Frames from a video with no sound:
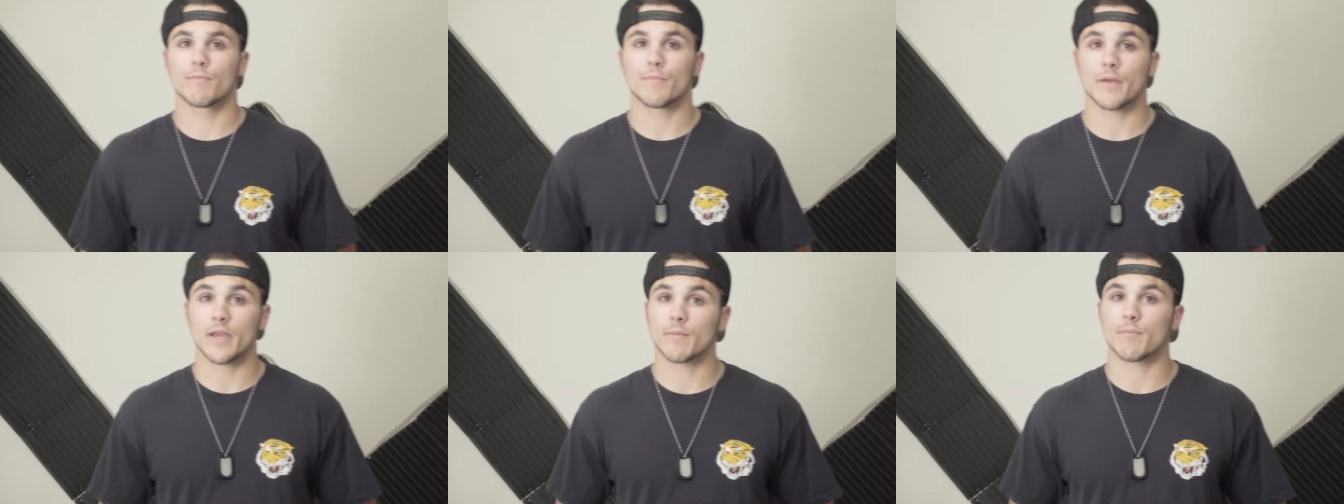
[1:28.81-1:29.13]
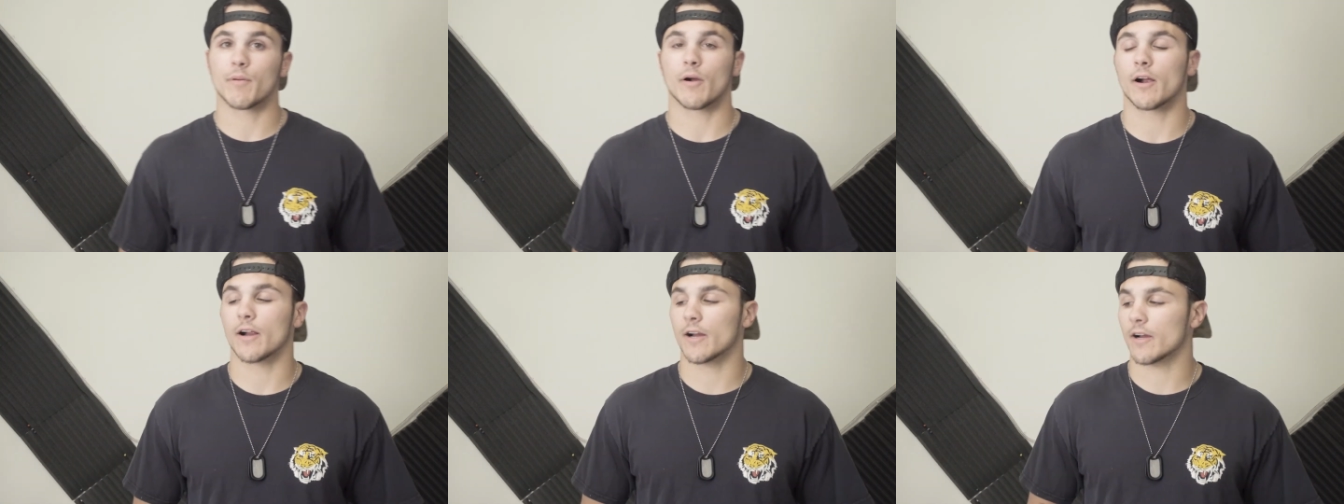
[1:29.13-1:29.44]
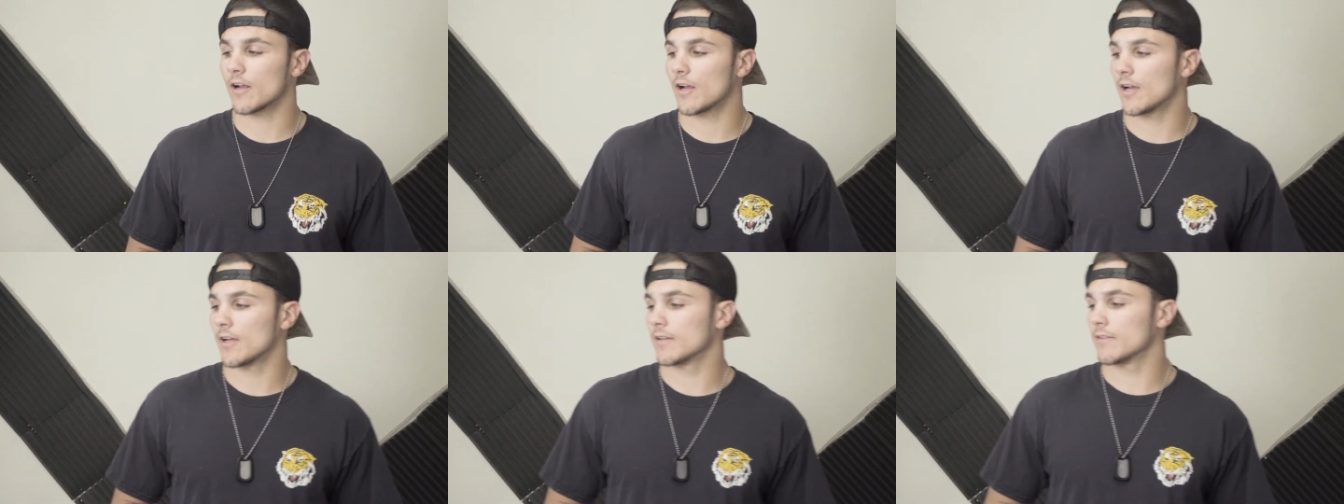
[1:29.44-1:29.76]
big
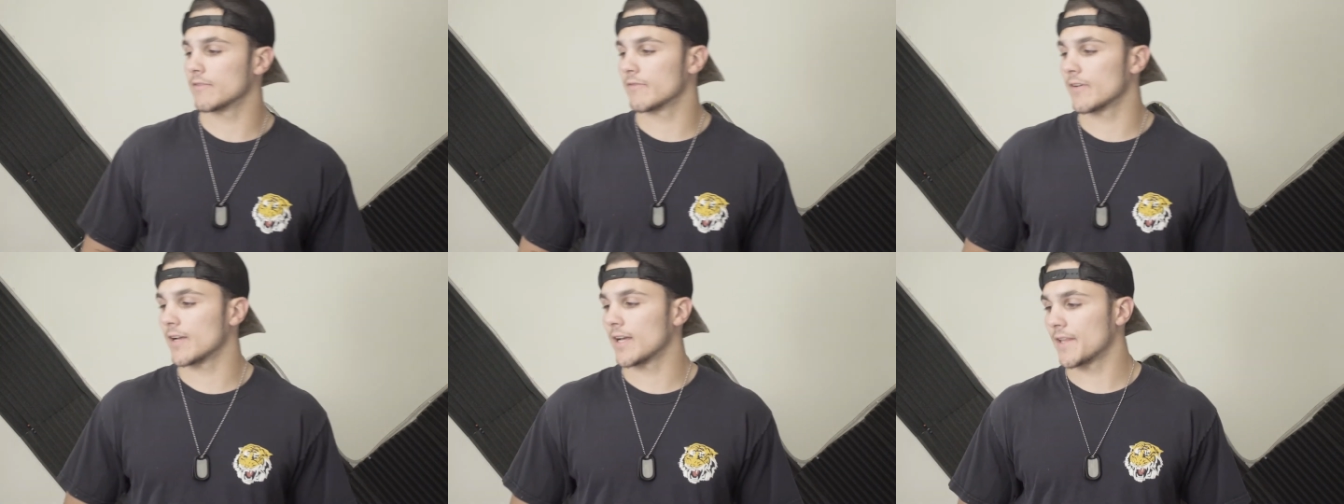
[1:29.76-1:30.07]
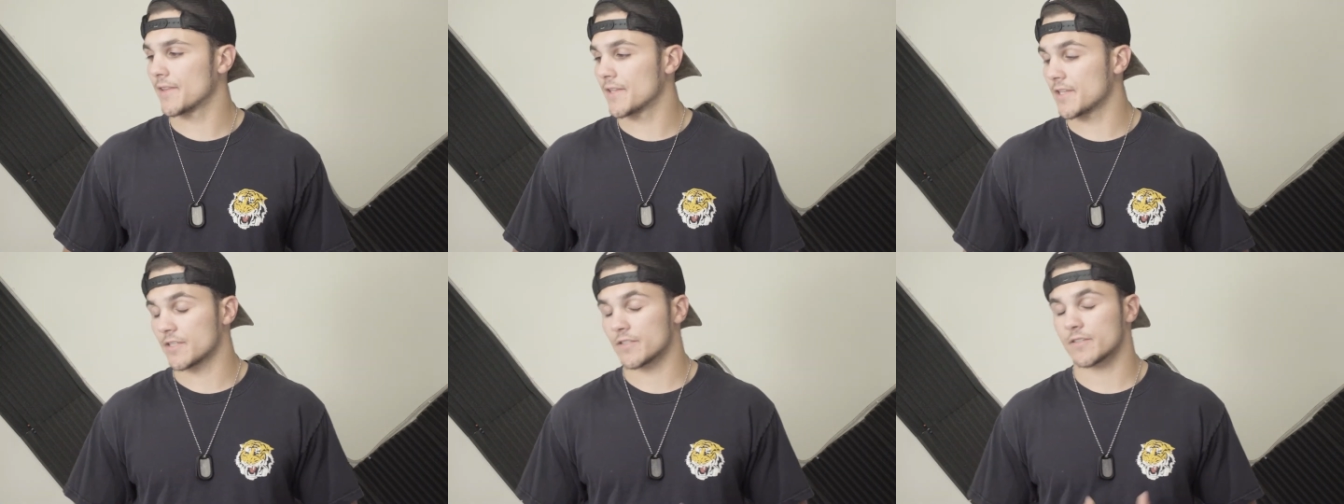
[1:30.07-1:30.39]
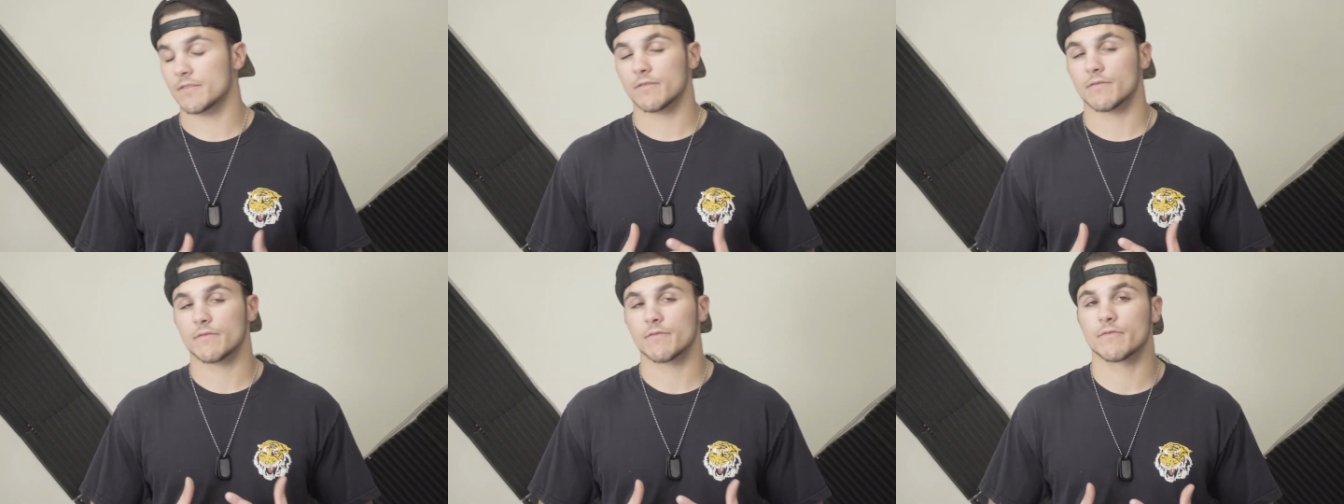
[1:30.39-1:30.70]
part of uh,
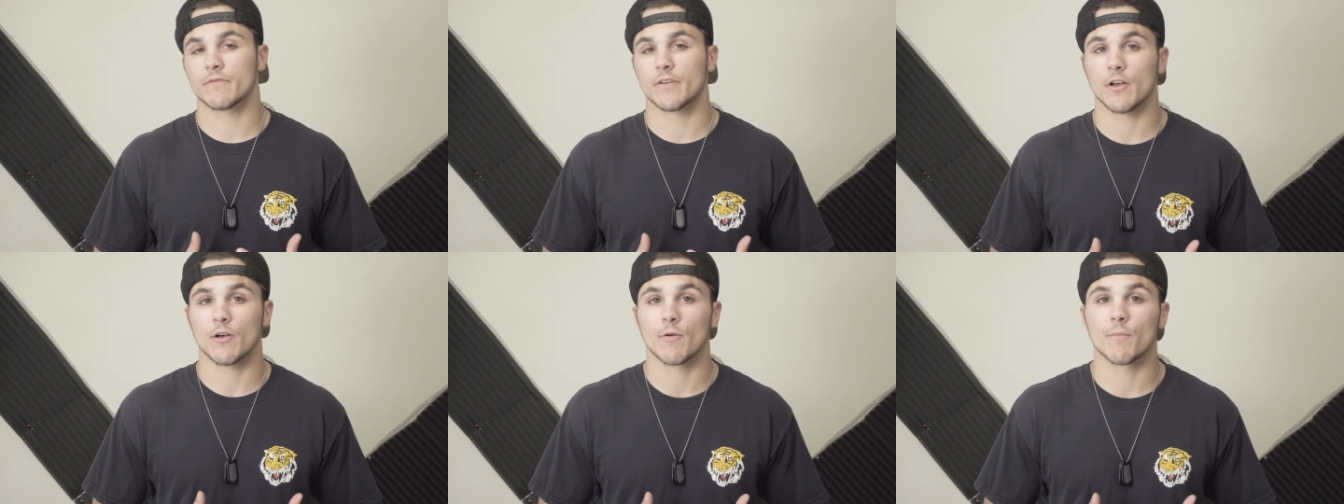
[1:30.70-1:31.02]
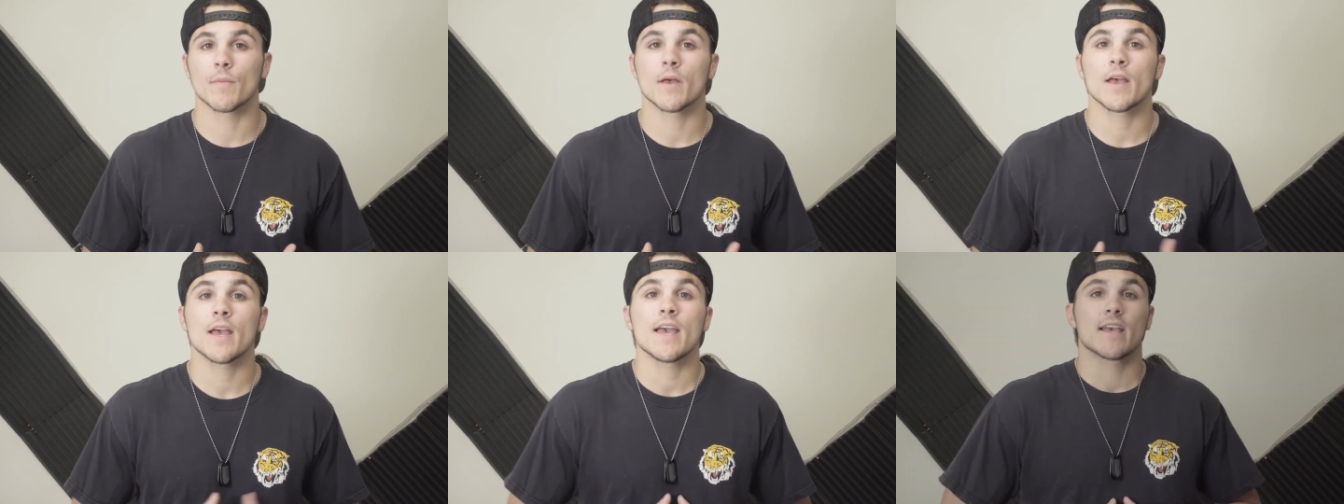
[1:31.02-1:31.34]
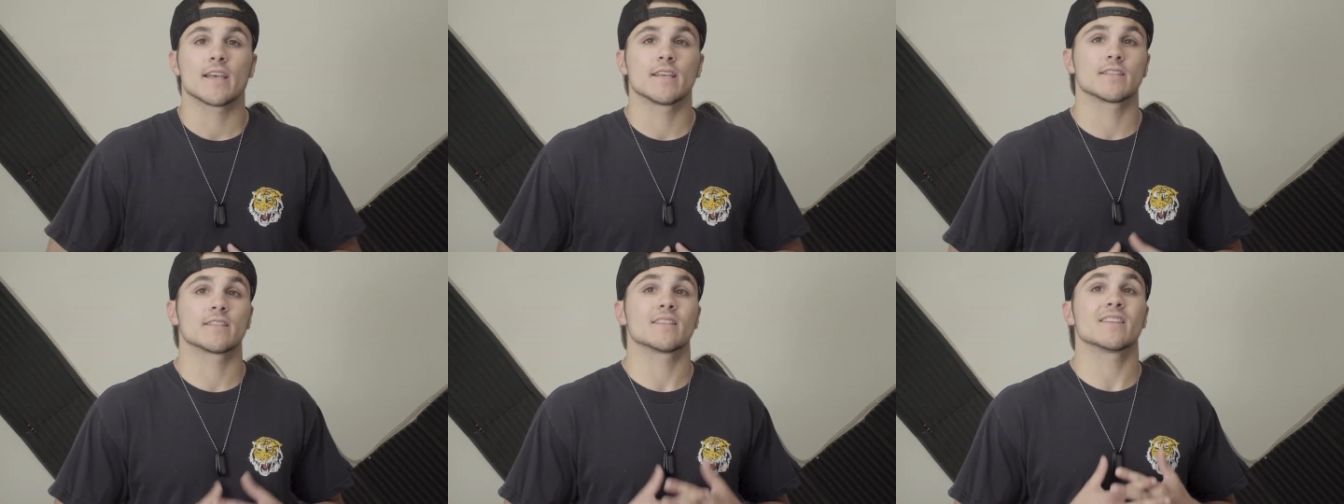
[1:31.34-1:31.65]
this film
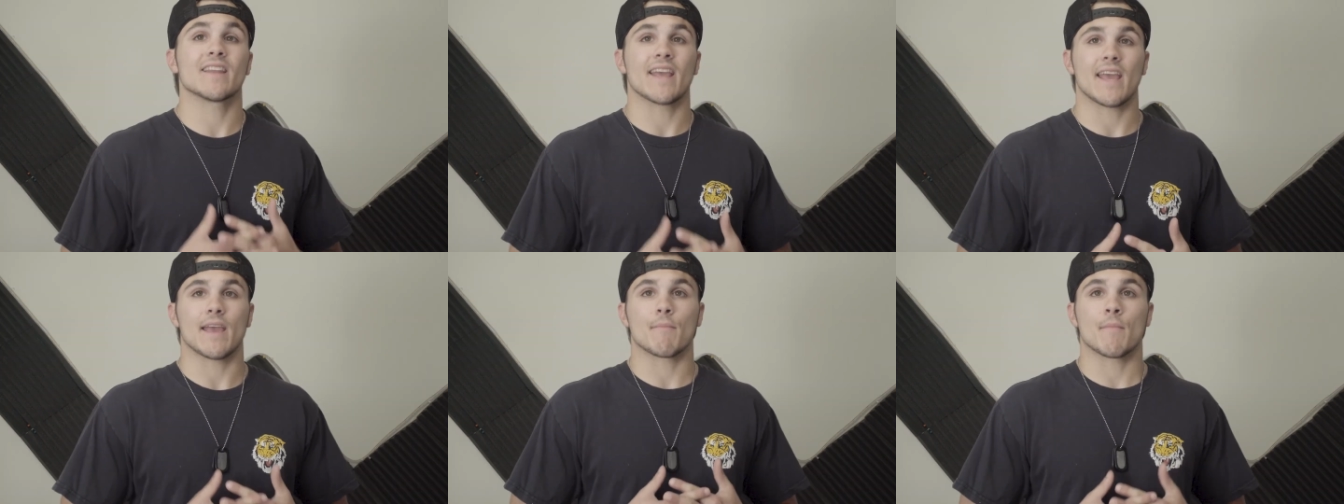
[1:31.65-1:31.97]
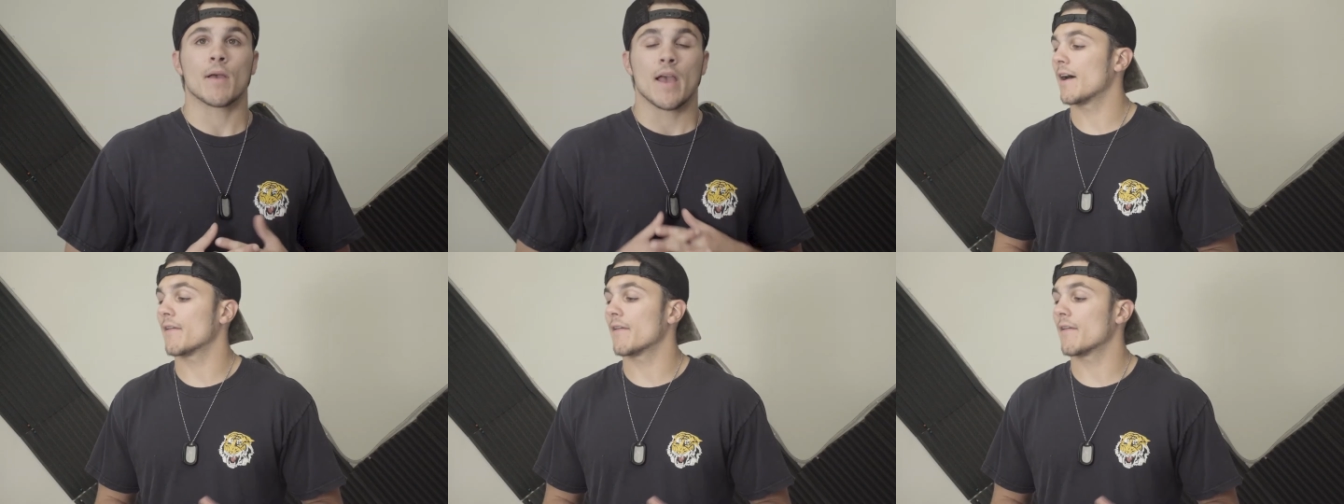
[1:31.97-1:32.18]
is the name.